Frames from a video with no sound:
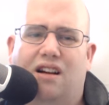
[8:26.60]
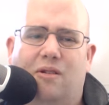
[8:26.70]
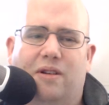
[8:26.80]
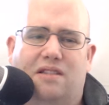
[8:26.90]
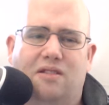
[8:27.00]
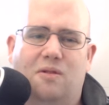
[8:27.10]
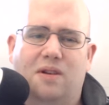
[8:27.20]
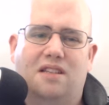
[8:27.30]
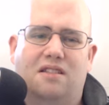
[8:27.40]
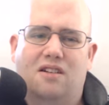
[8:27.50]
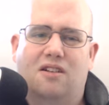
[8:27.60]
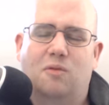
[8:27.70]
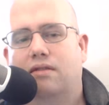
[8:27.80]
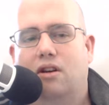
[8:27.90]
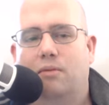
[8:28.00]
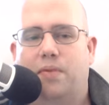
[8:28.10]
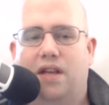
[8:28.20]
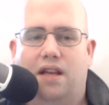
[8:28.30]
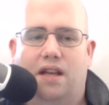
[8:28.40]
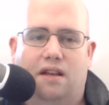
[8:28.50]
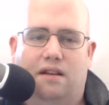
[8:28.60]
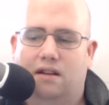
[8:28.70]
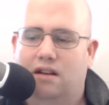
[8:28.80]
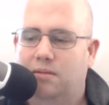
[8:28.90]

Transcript: oh it's always on i've got a beard and